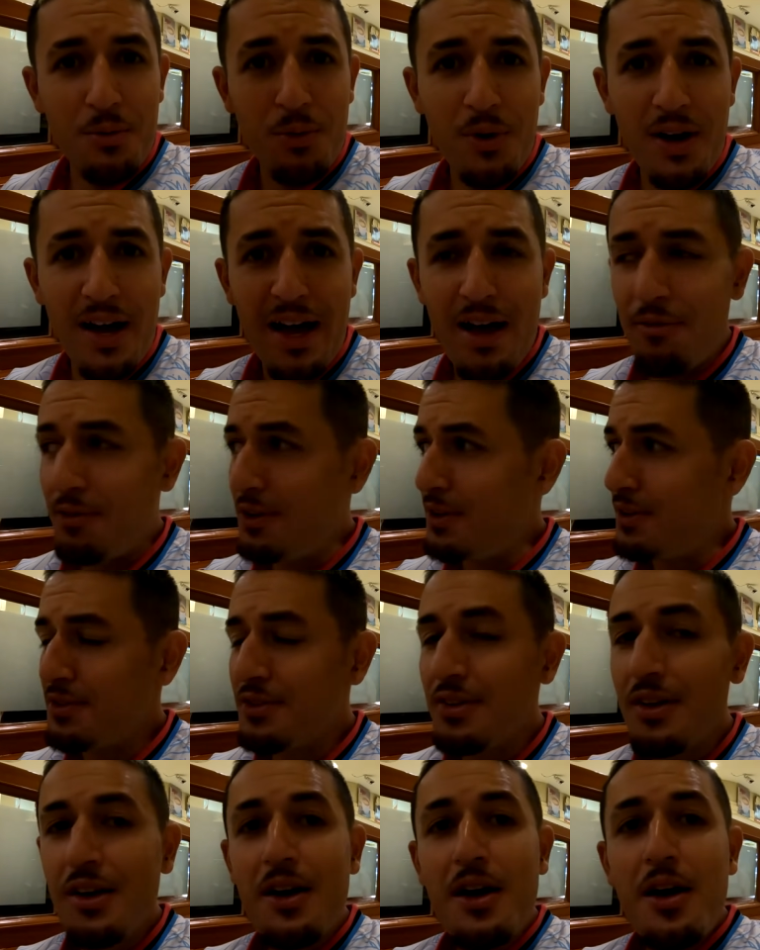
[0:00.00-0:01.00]
will have is
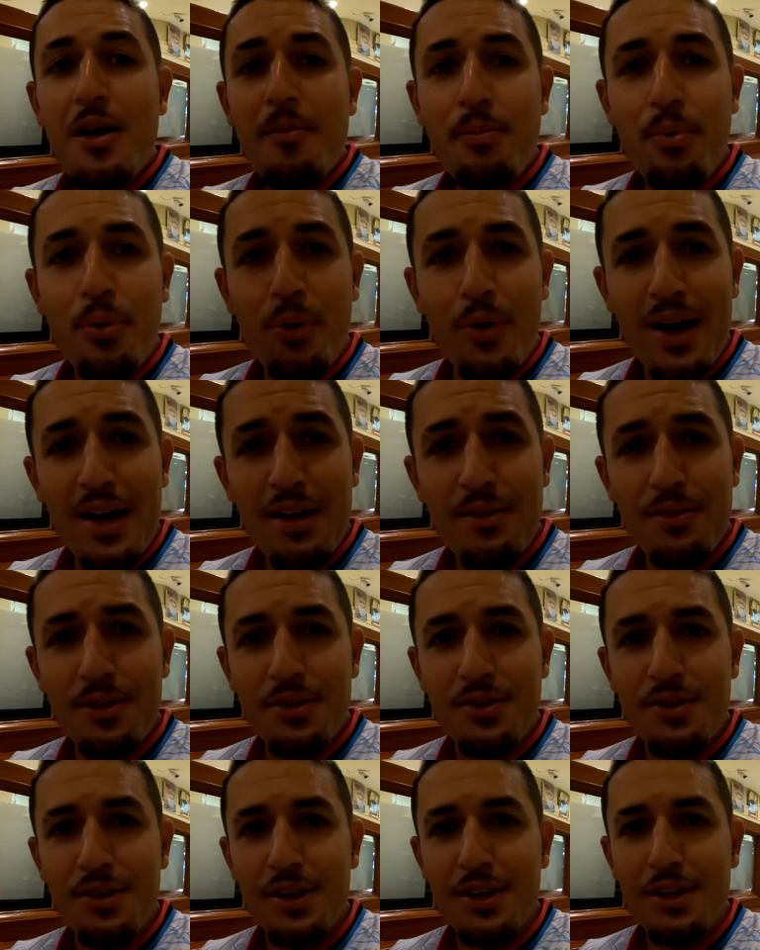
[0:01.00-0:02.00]

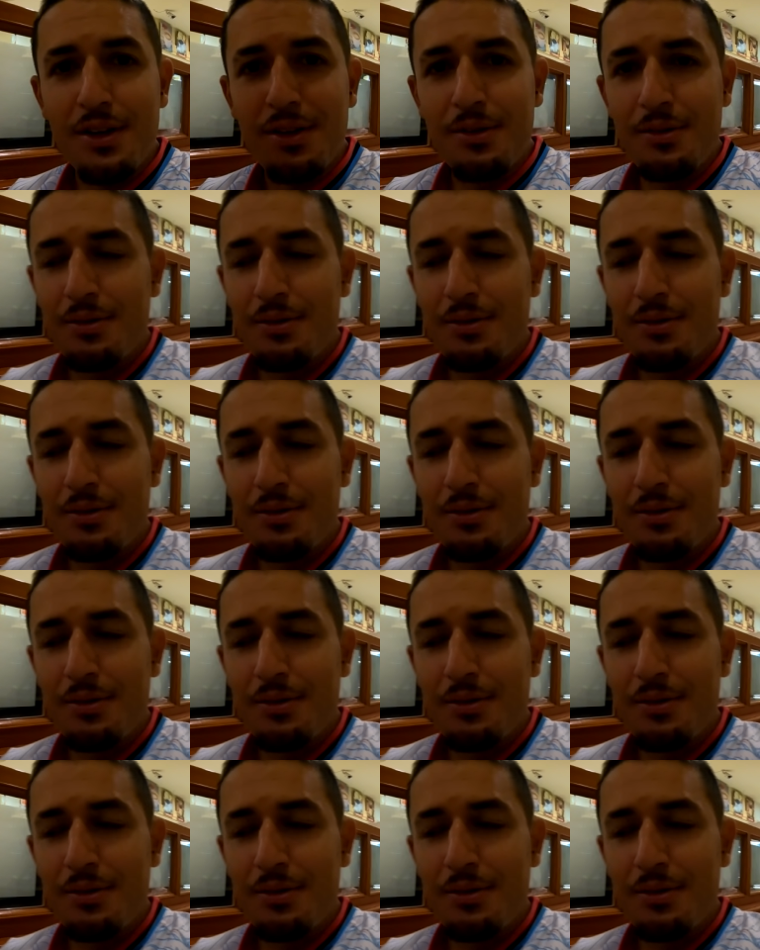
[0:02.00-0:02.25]
privacy.